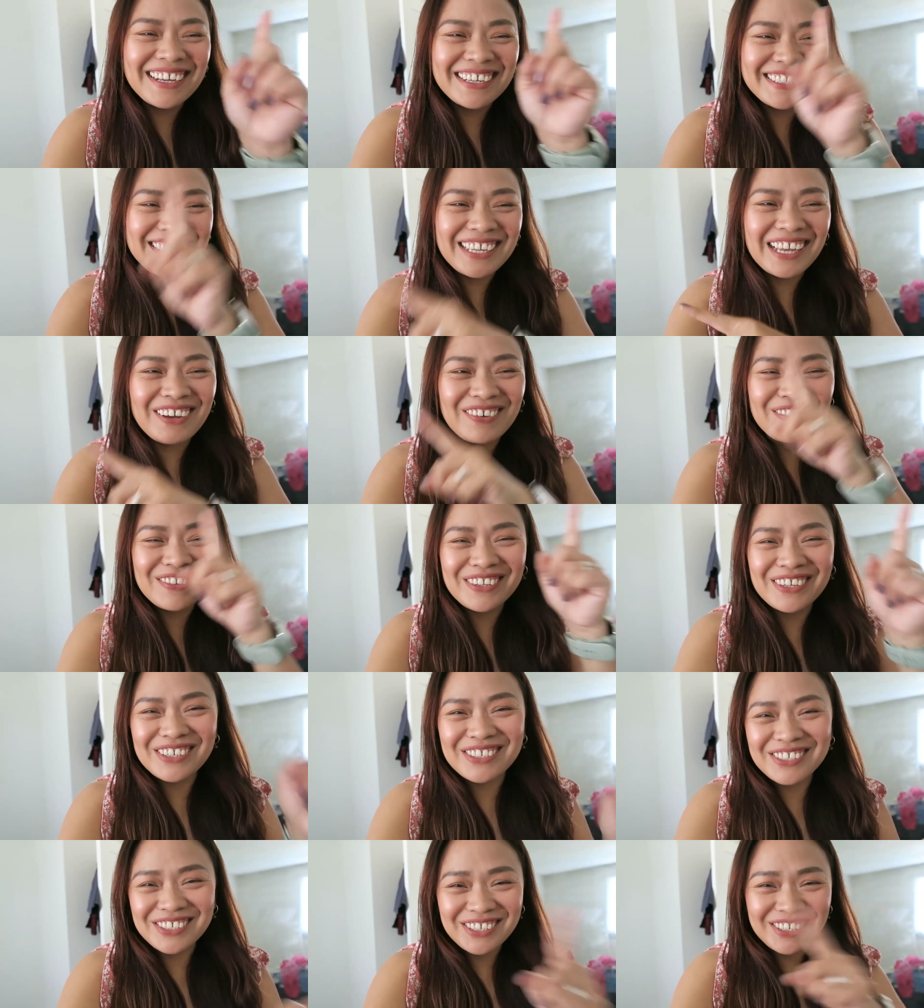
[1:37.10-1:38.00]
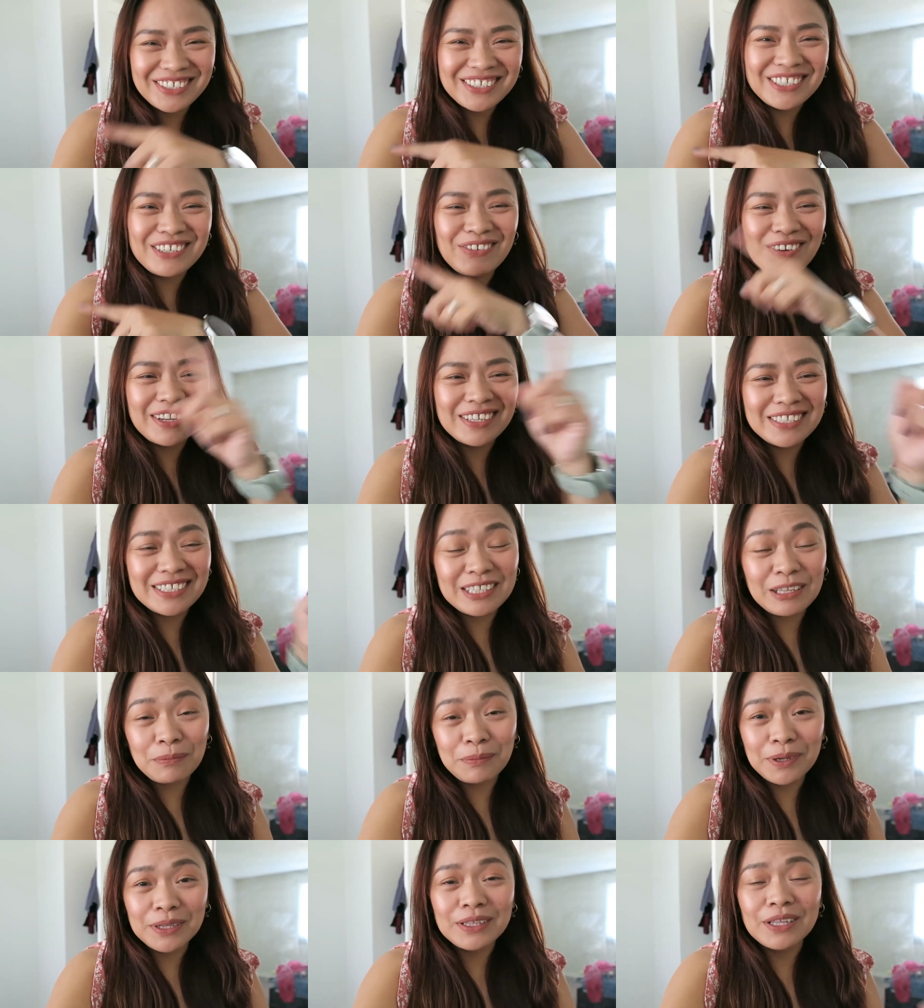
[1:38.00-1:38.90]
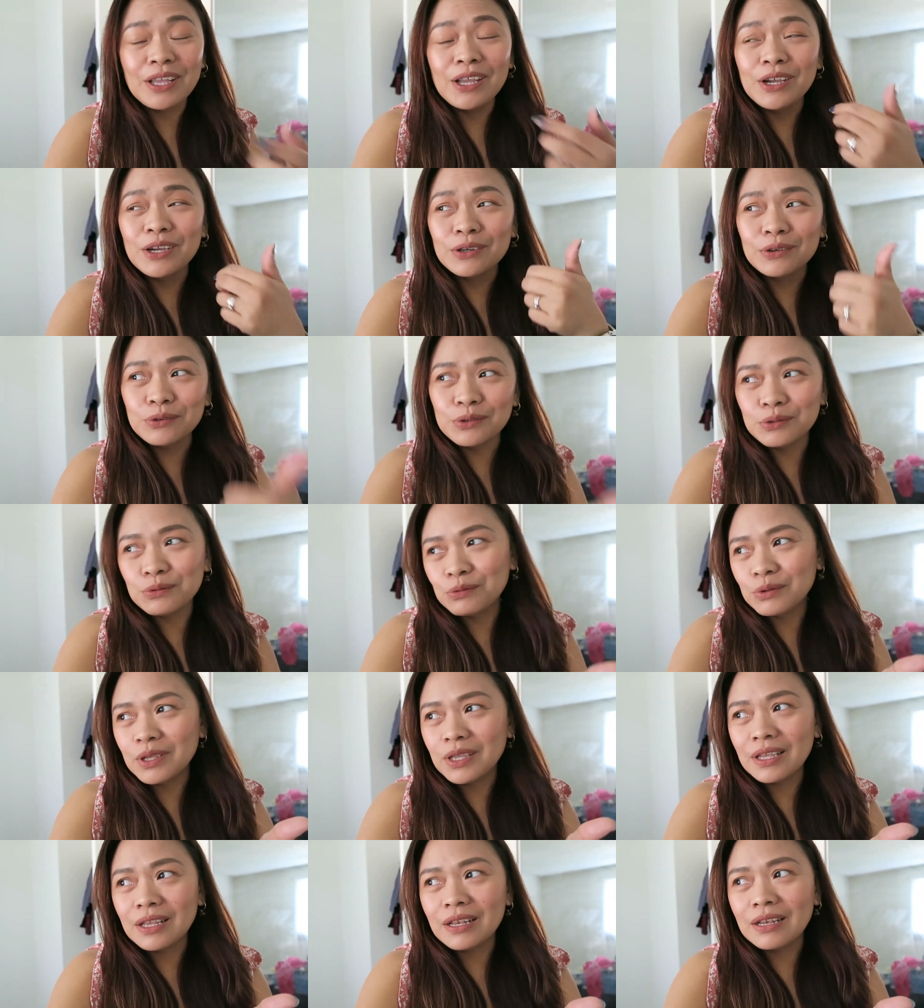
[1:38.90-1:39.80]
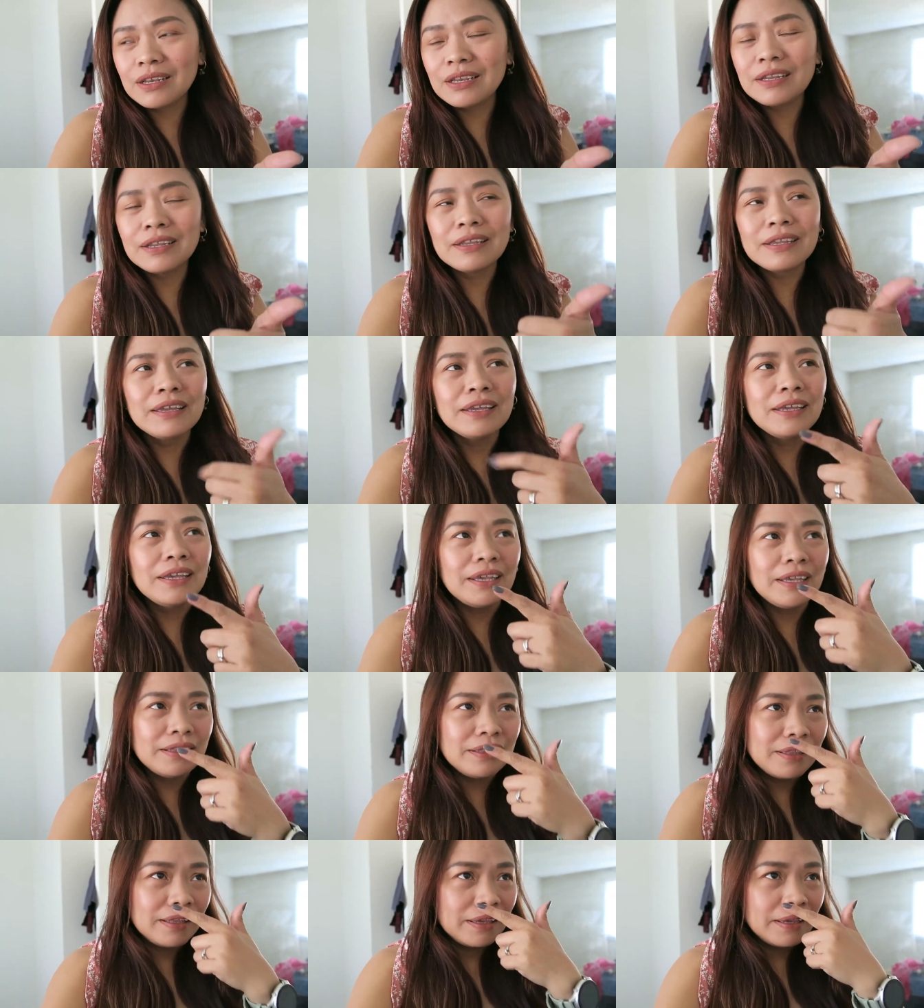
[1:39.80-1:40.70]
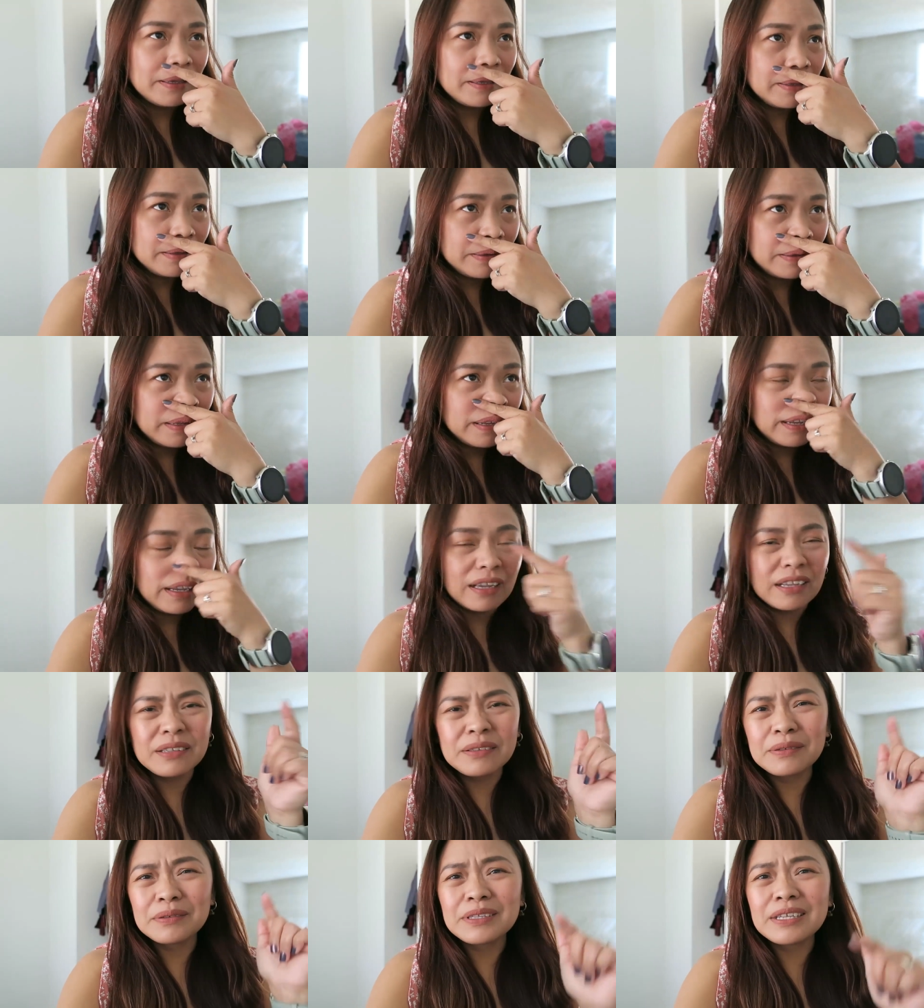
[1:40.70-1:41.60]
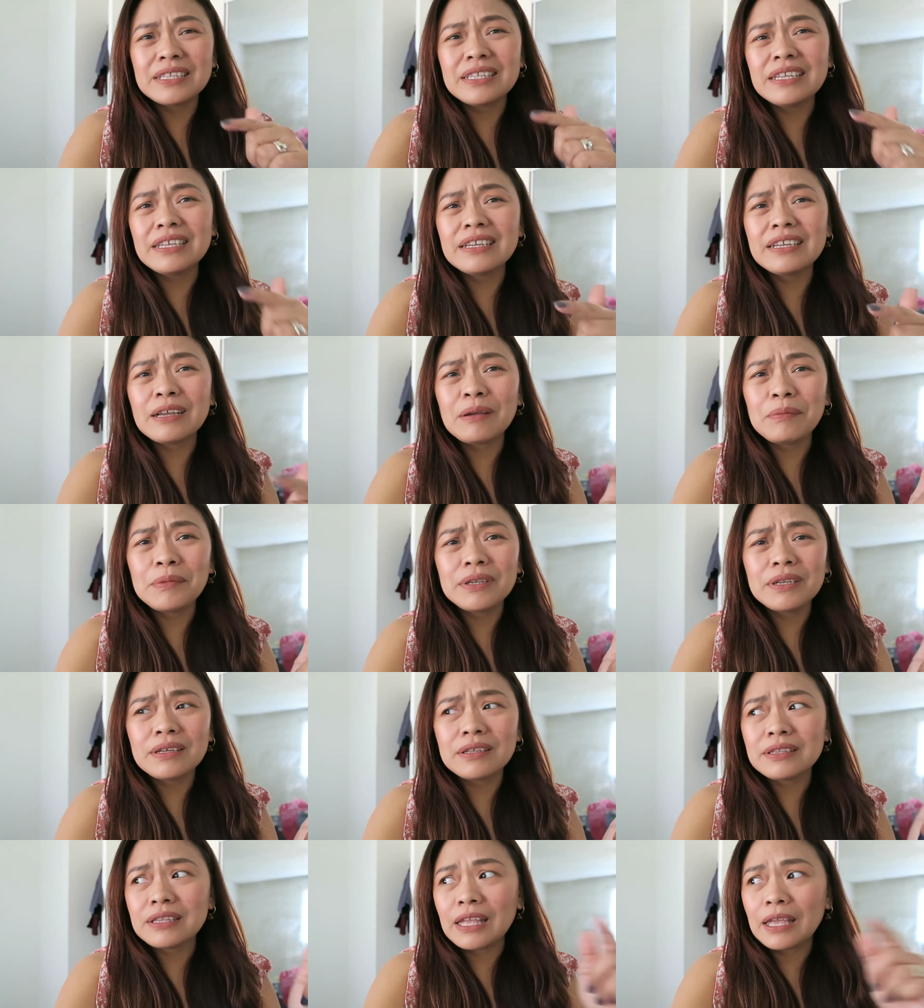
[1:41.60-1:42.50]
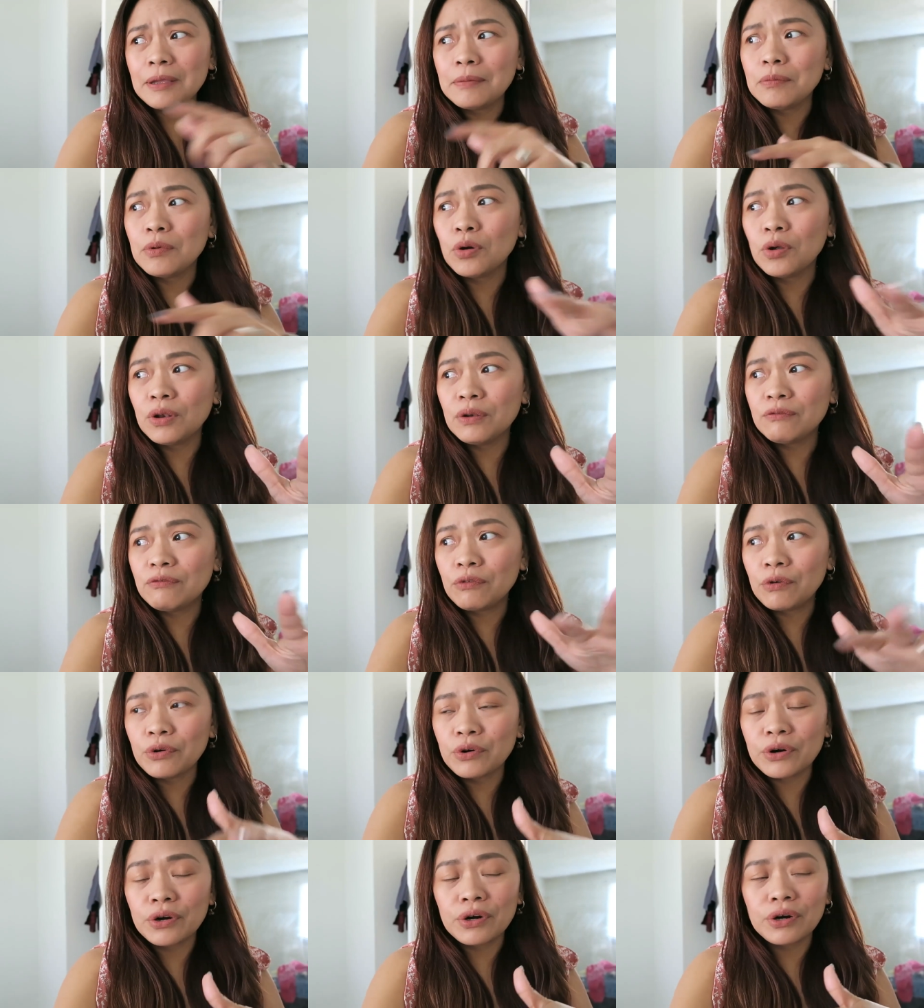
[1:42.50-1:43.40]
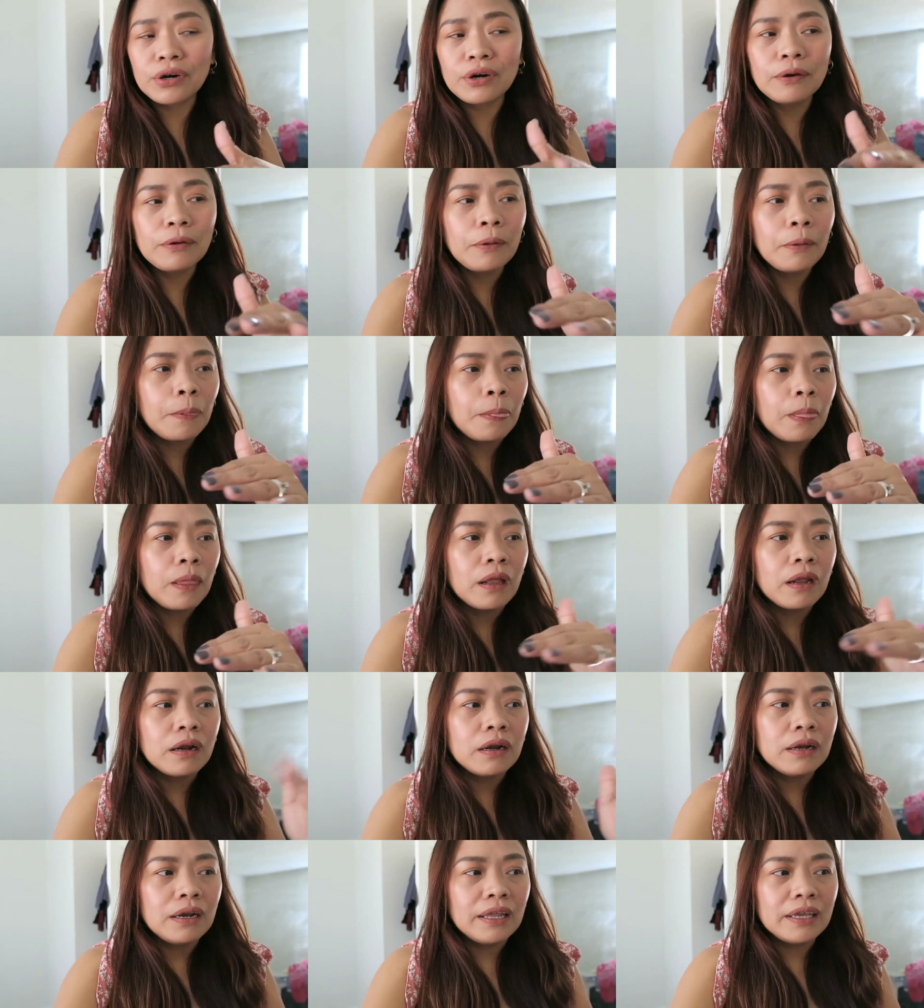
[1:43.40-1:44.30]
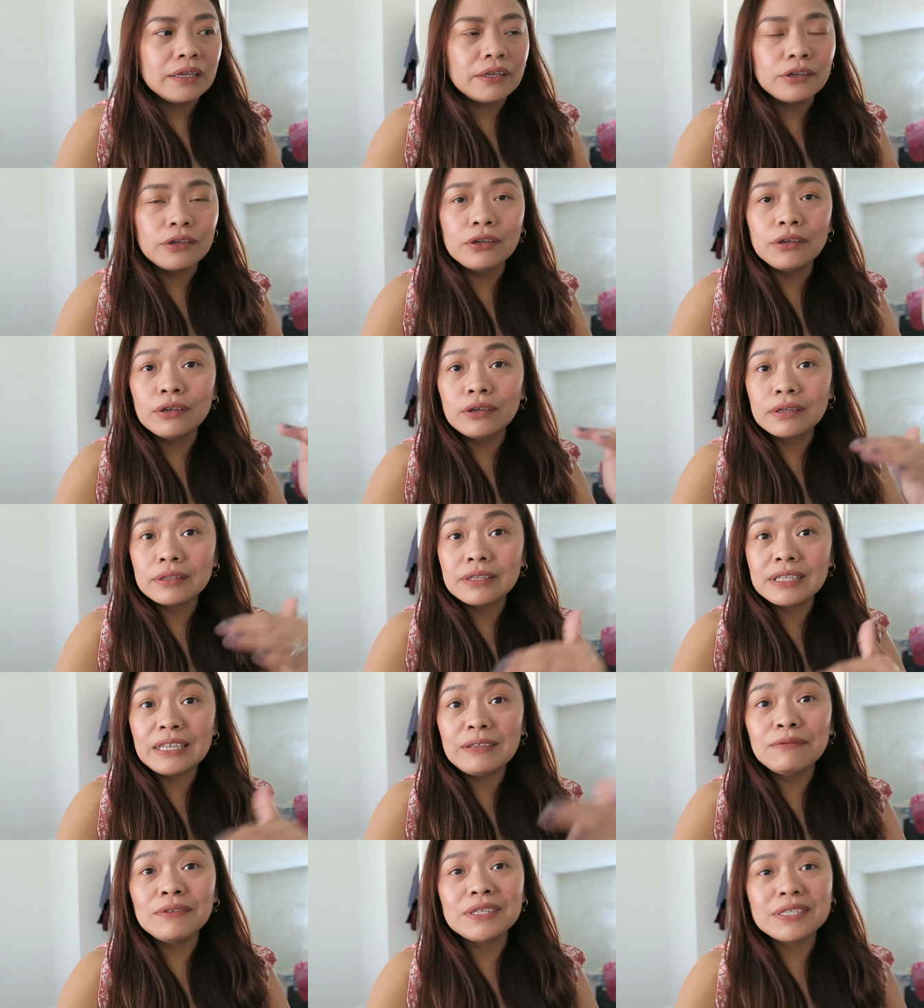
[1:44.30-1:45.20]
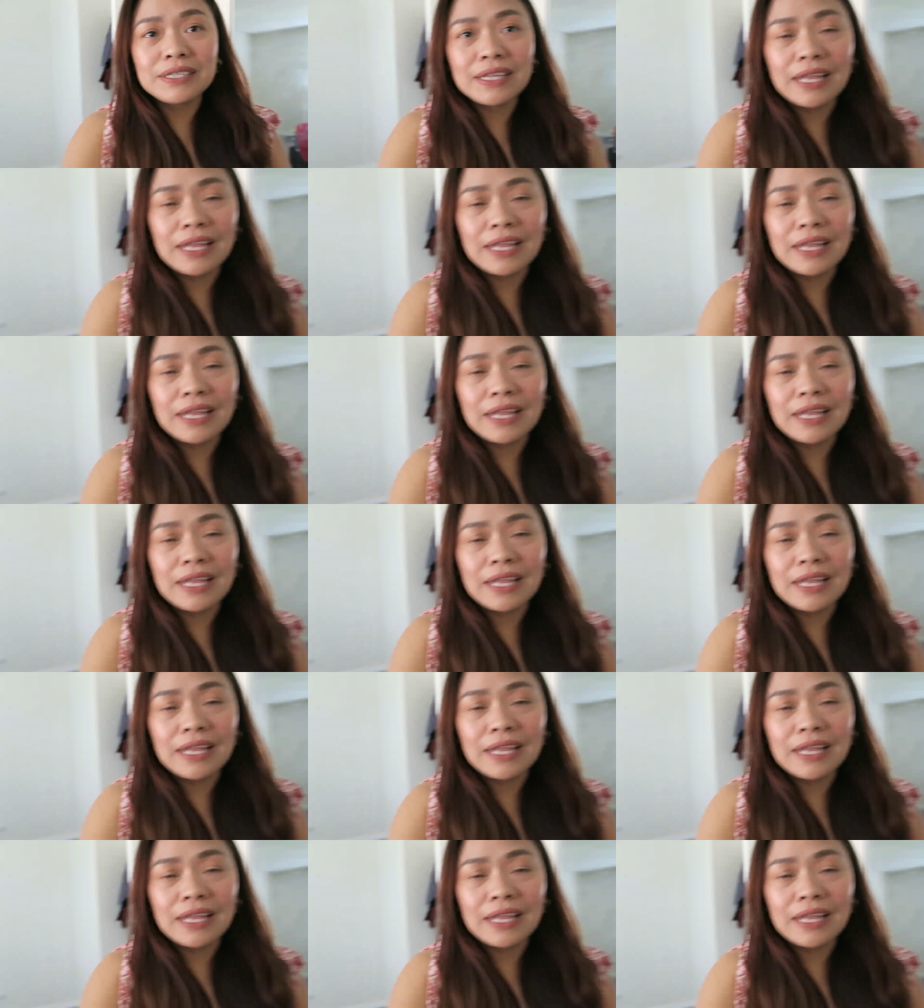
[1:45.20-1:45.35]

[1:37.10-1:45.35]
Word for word: Kasi after church, di ba, sa tapat, Goodwill, and then, yeah, nagtitingin kami ng table for like, T V